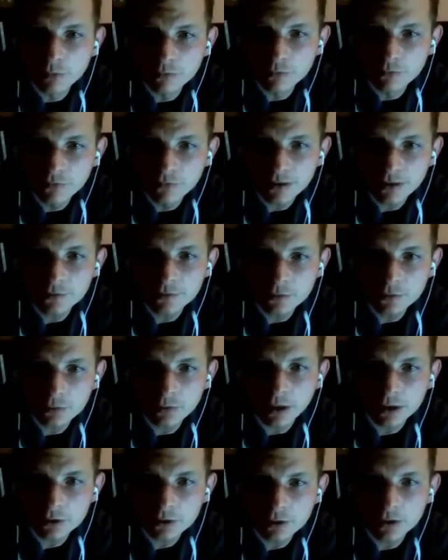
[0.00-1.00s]
would fit
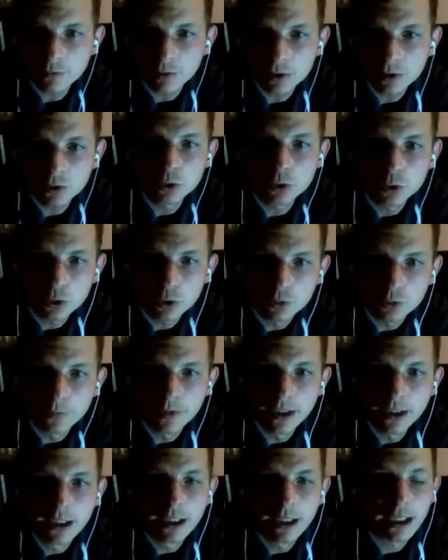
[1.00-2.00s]
to actually what you do.
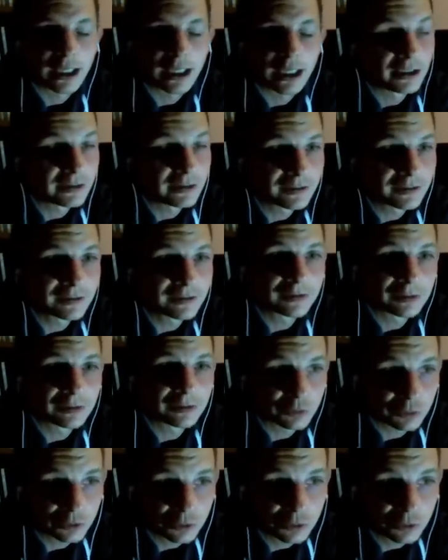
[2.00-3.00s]
And this is
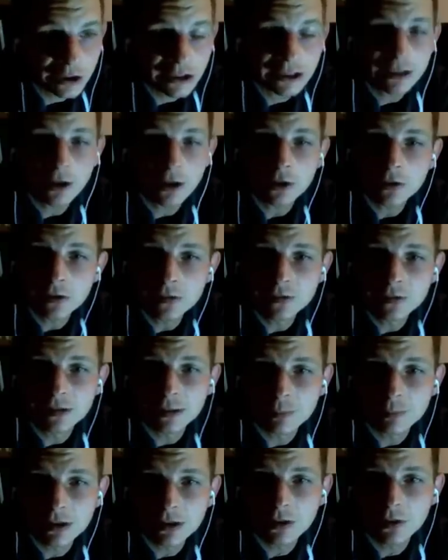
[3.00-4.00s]
really not easy
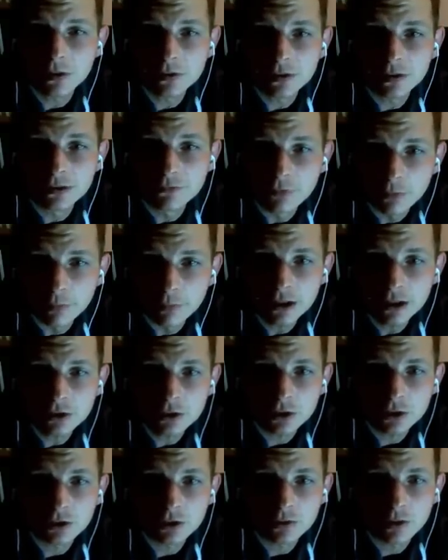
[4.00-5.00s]
because
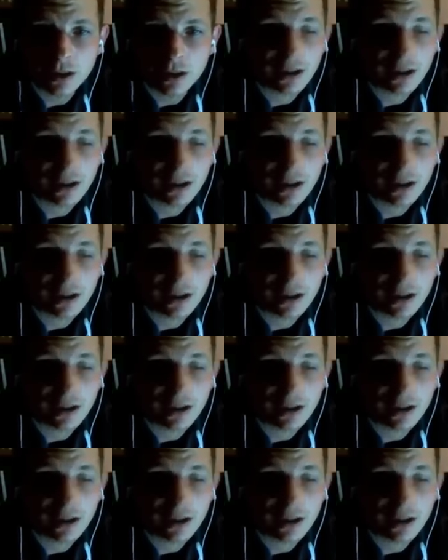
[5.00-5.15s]
information